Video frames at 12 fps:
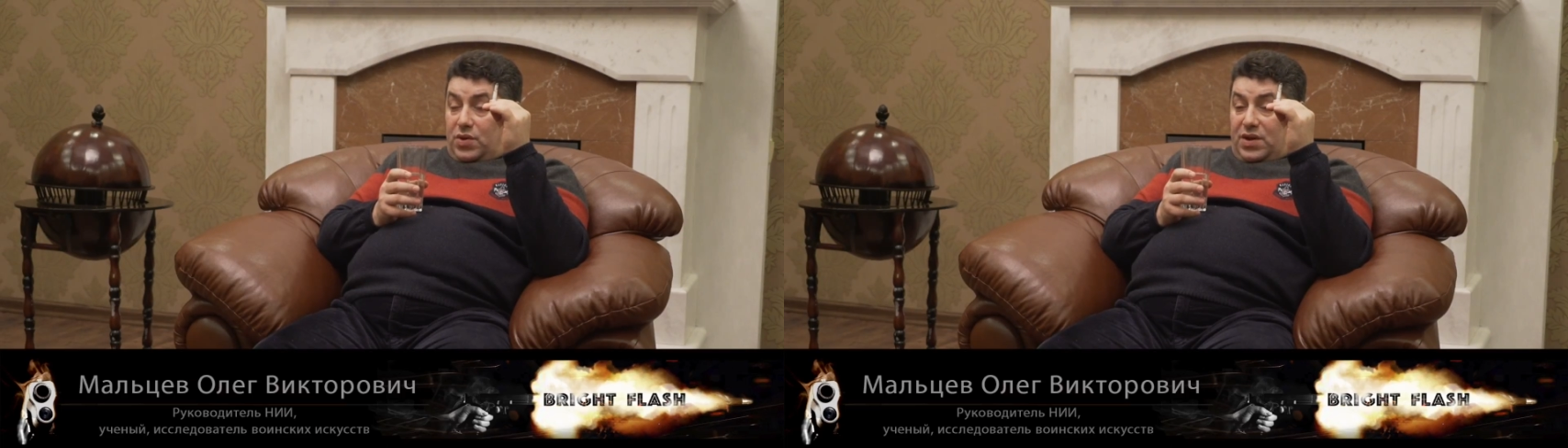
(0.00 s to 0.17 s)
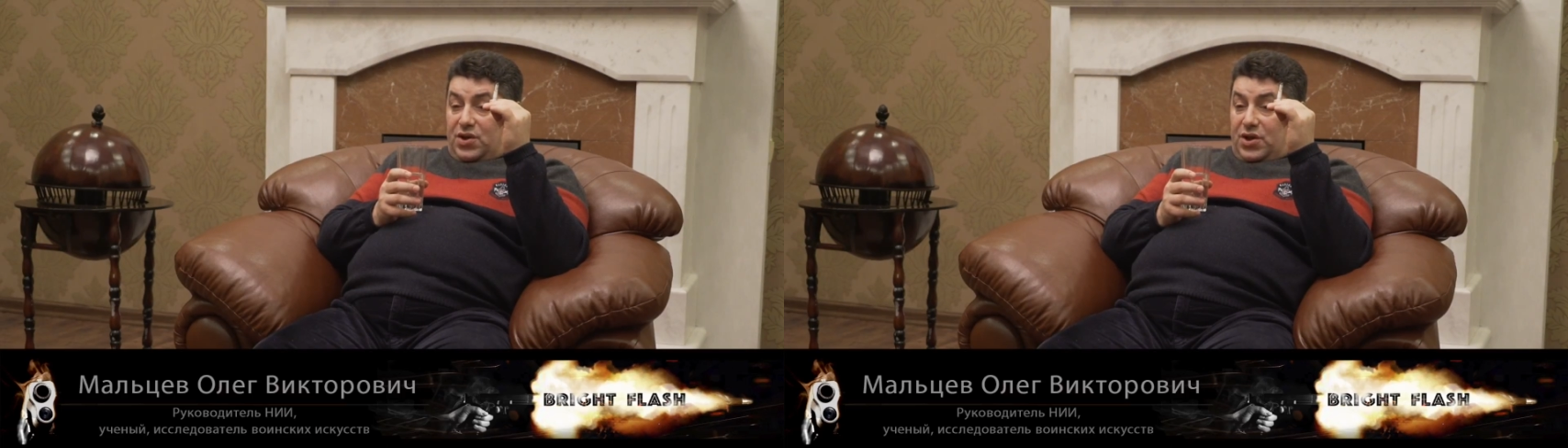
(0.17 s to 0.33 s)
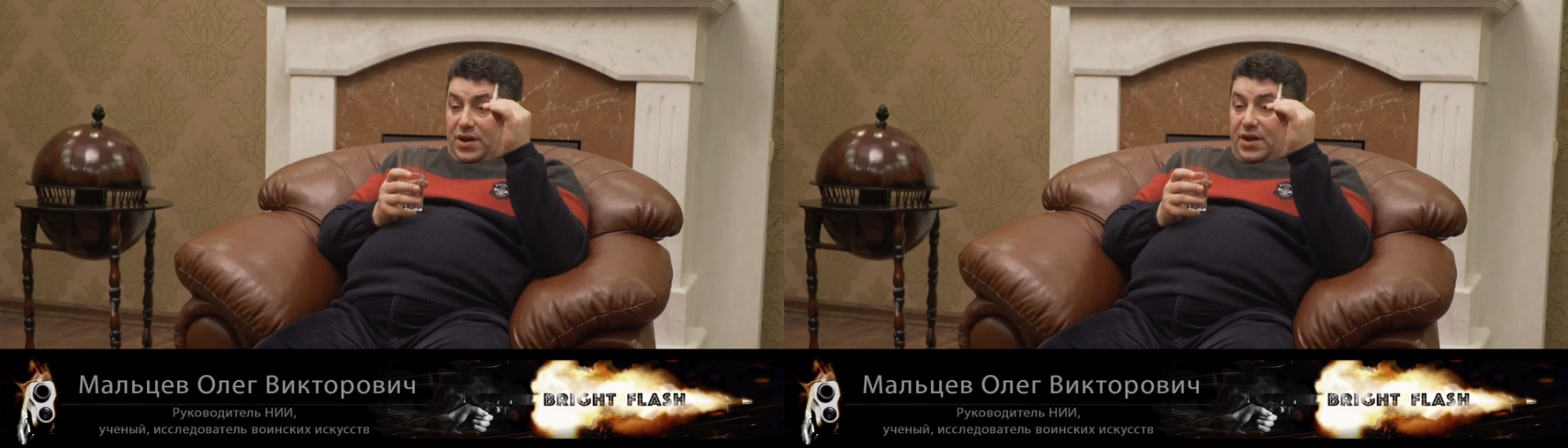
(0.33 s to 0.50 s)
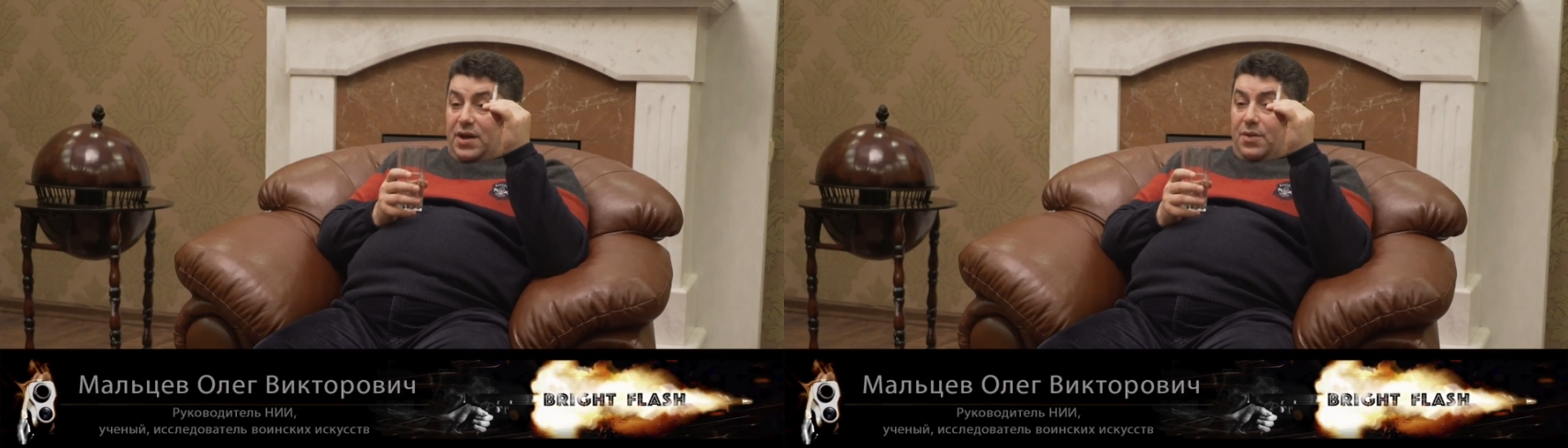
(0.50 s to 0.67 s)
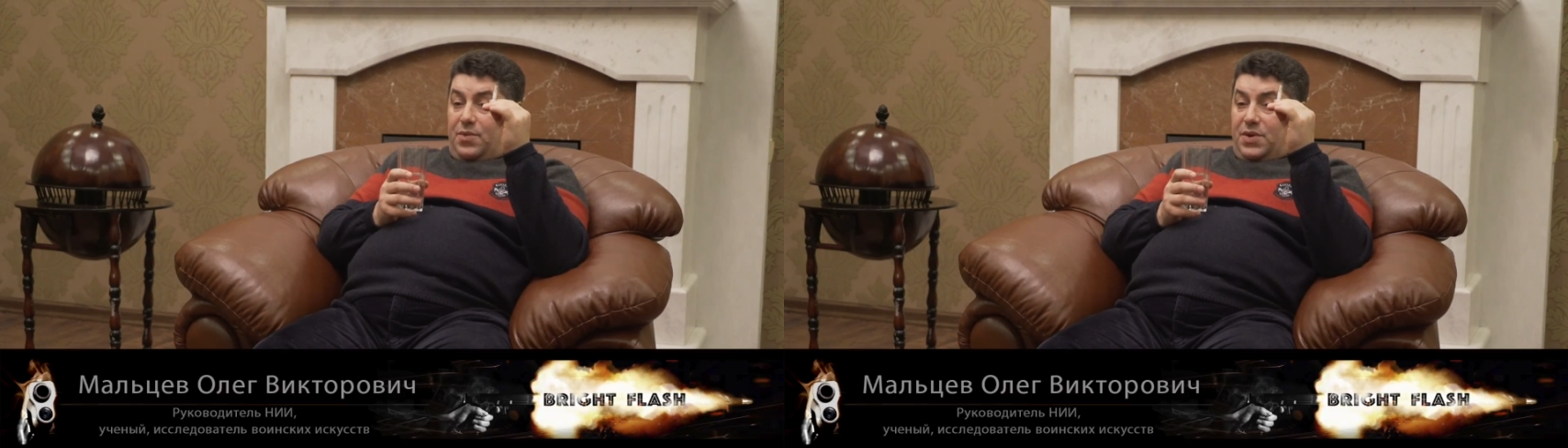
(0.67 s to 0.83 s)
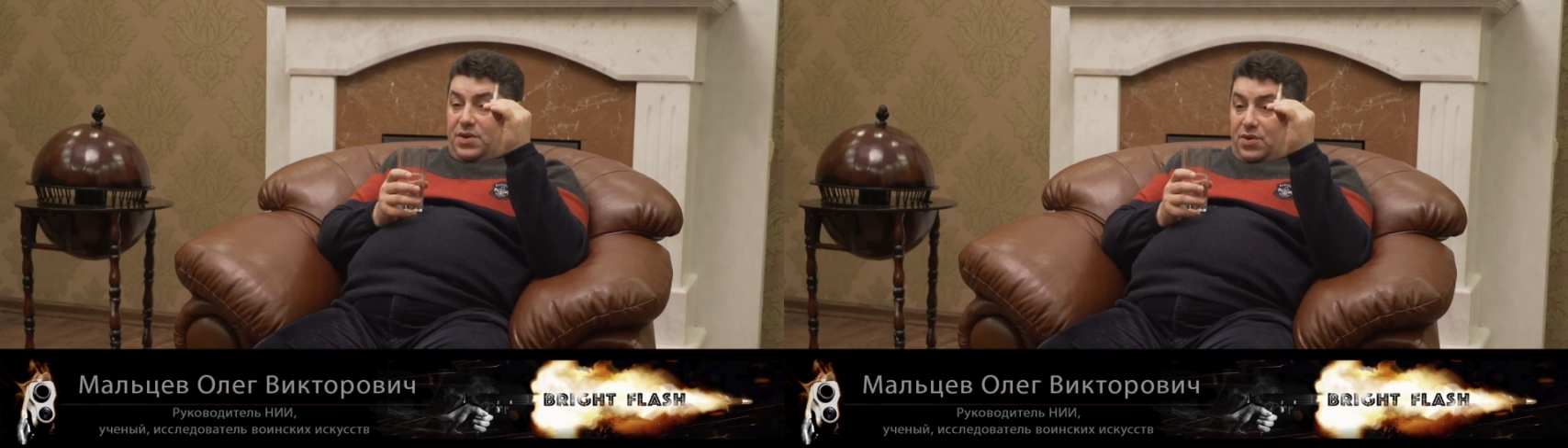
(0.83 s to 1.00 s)
when they
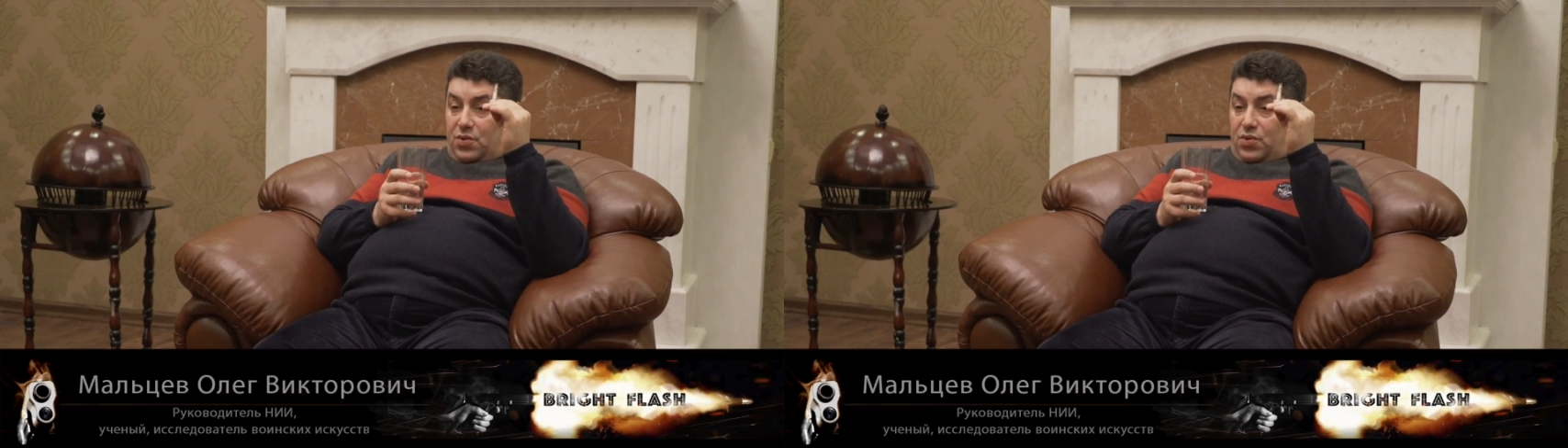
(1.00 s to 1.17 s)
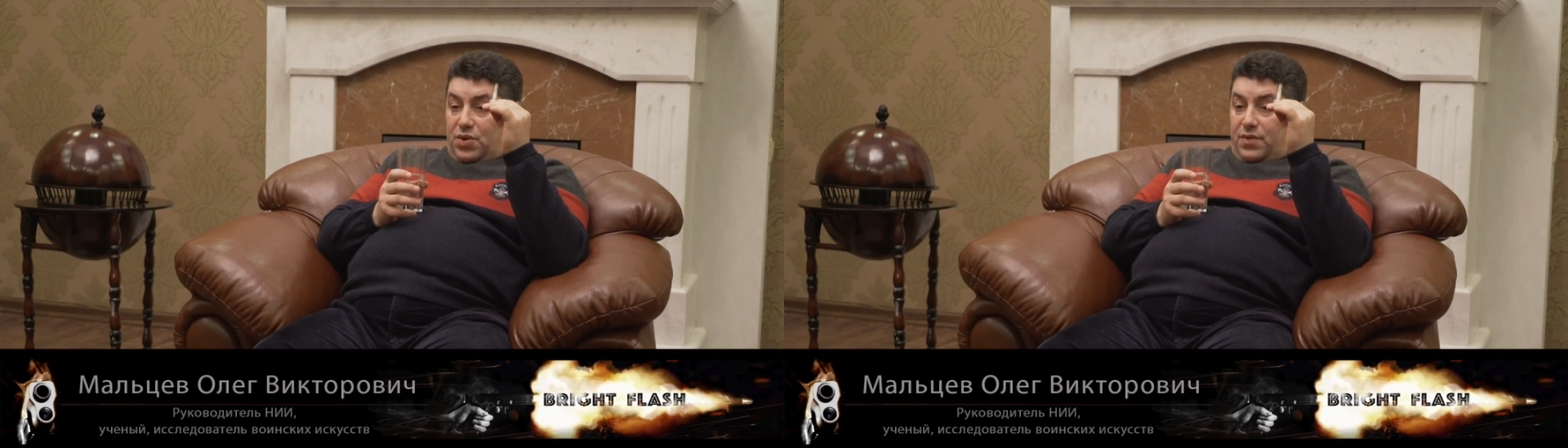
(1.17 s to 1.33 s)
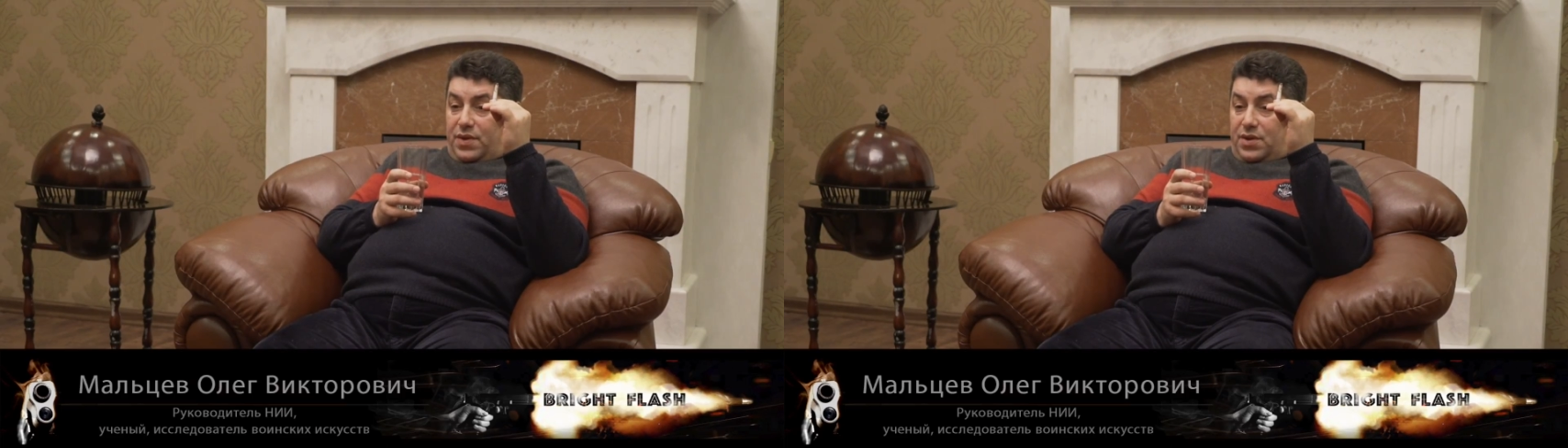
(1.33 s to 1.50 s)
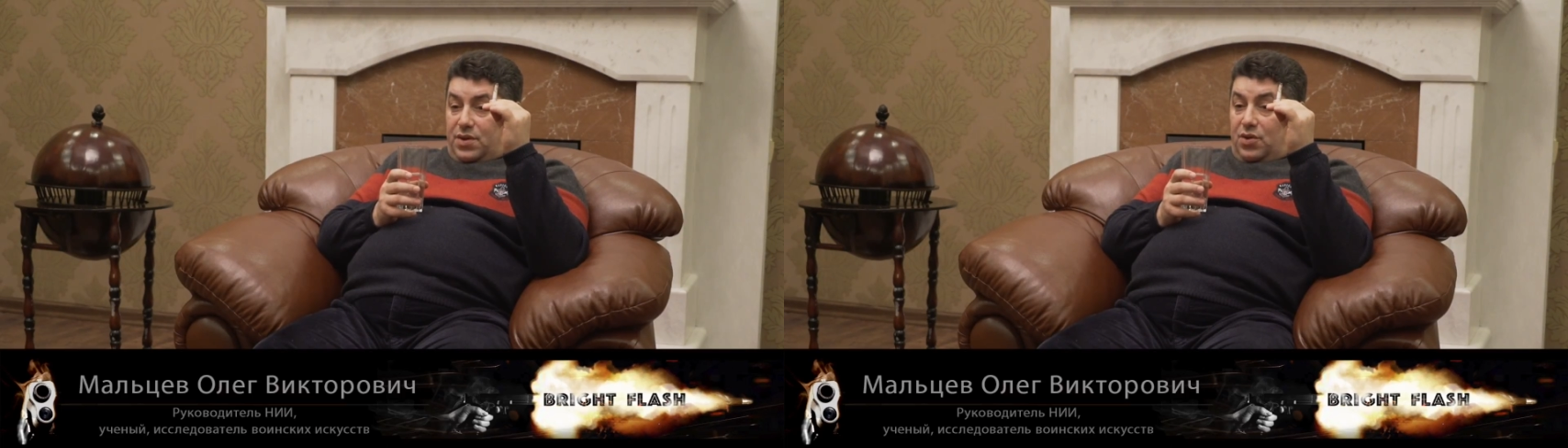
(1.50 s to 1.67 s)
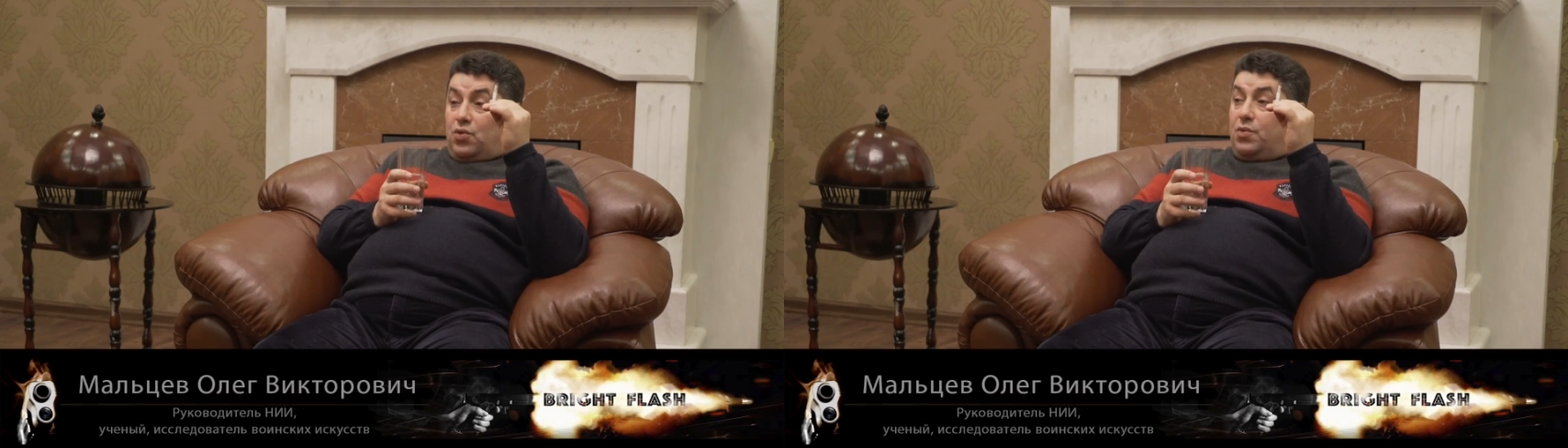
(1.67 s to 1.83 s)
see that you have a knife and